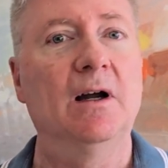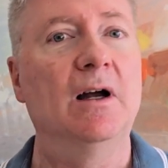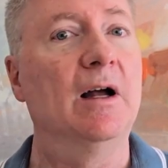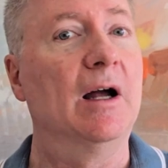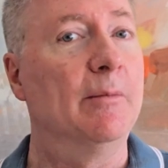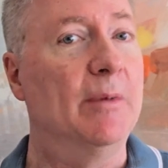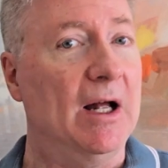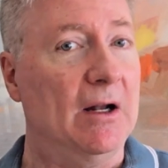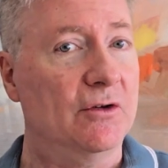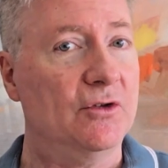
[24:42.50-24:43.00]

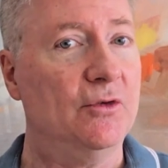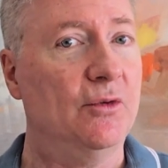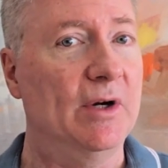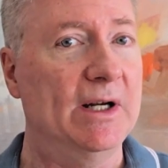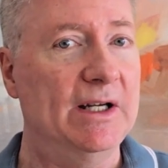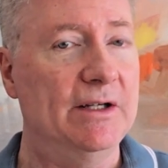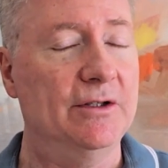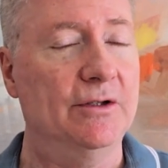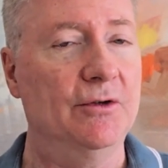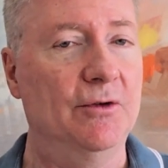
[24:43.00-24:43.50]
About
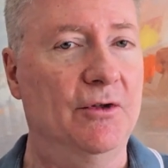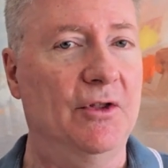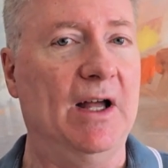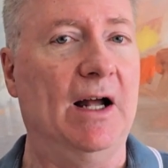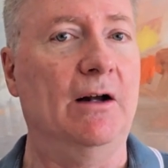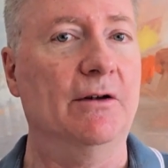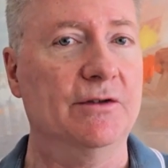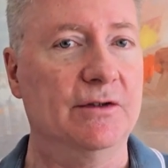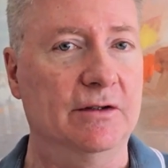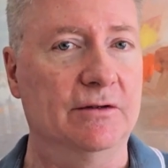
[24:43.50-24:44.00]

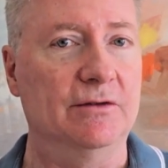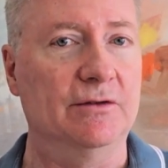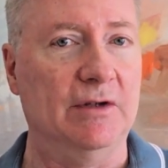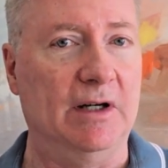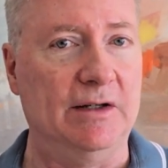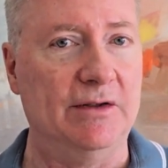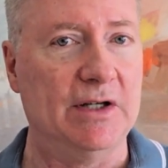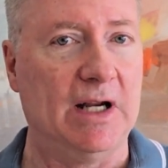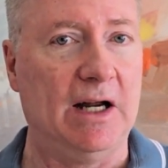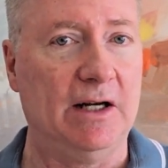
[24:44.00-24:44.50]
22,000
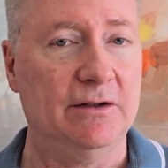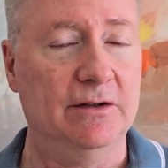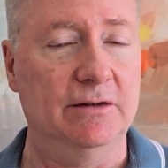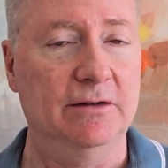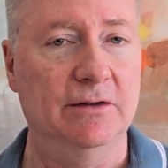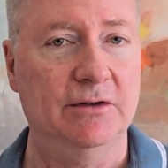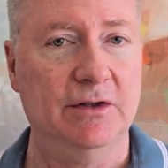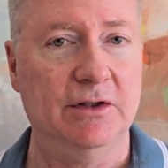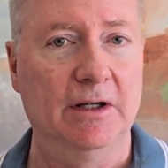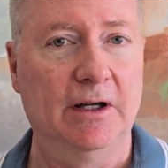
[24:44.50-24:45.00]

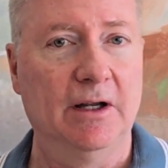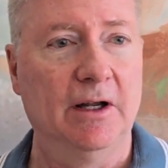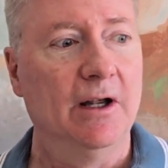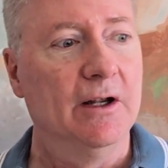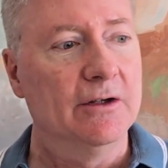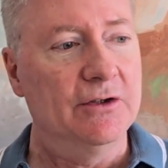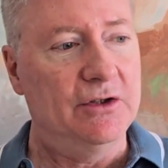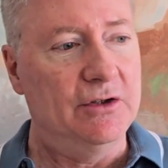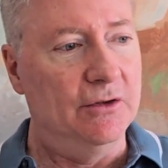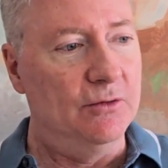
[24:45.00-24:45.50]
transactions.
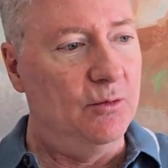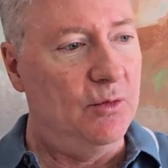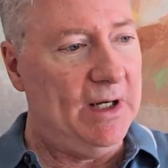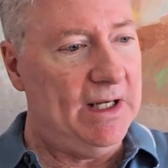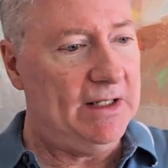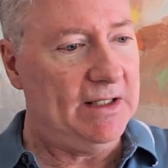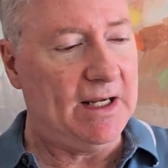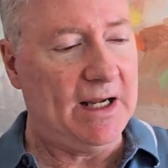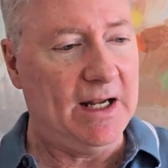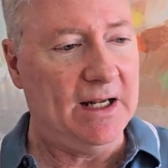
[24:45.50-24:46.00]
So we
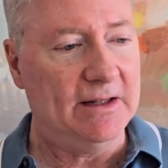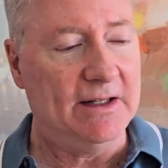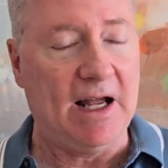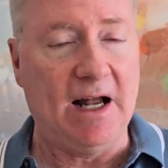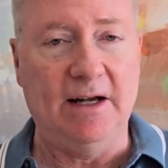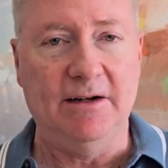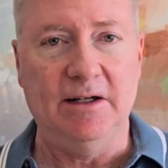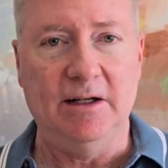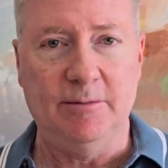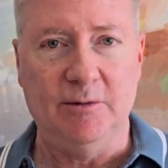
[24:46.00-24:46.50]
take
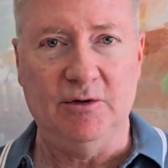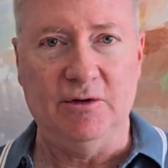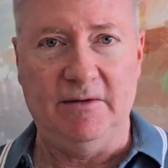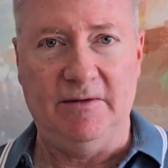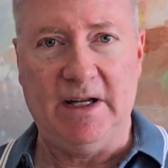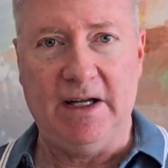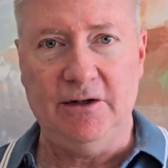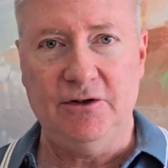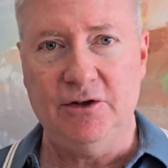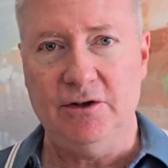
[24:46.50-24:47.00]
that number of
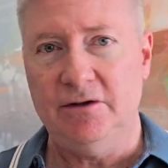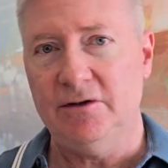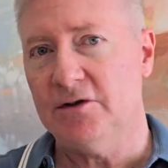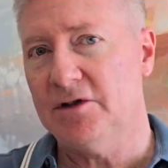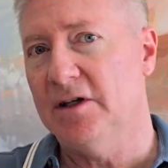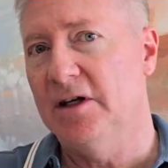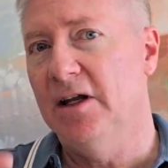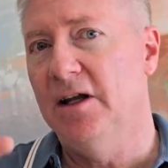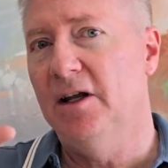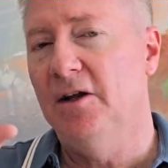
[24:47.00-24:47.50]

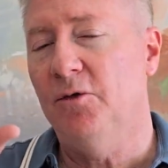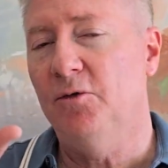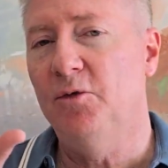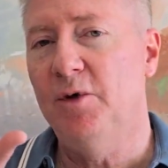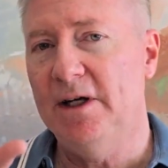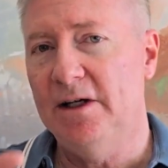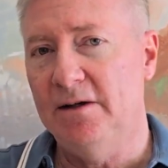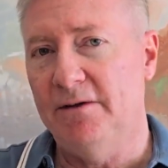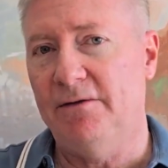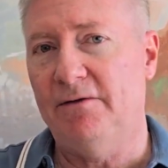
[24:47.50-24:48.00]
agents,
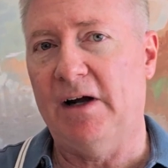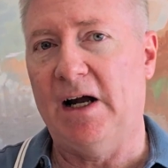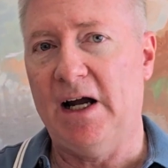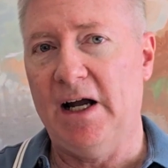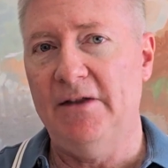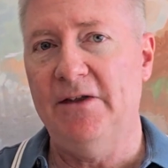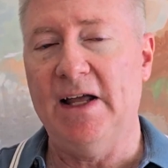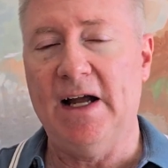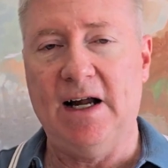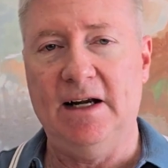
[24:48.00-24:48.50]
we
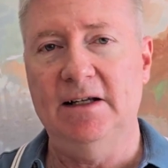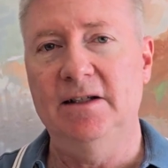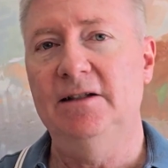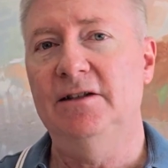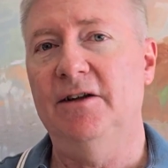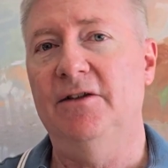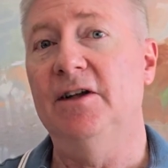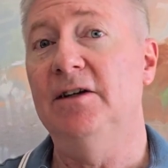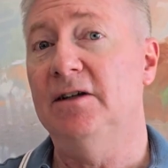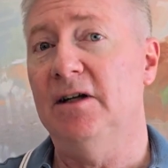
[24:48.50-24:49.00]
divide that
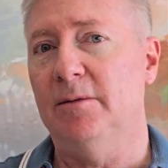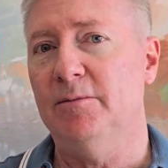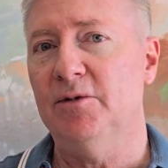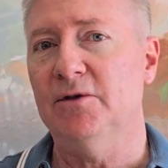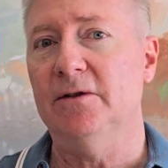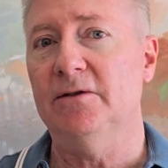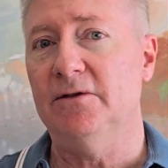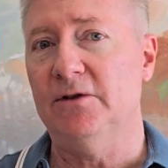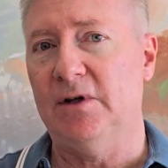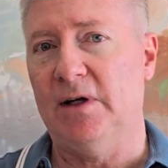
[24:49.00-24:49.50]
into the
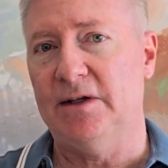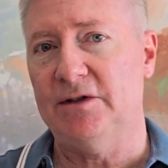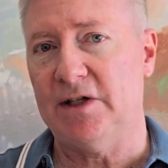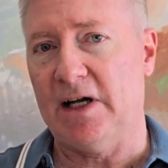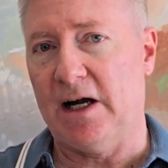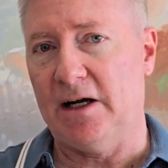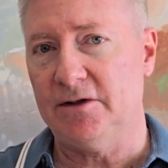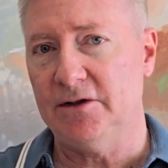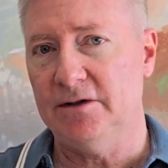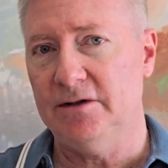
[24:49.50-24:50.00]
number of
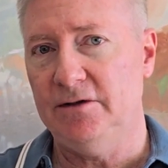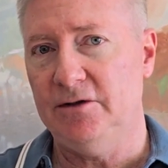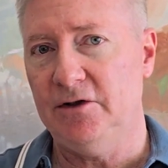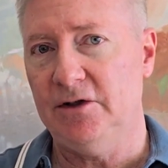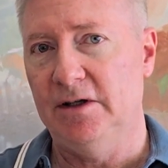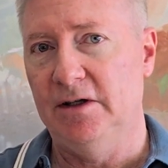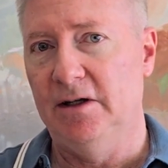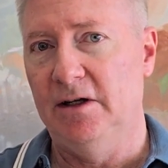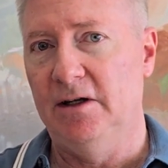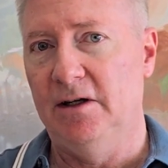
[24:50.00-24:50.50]
transactions.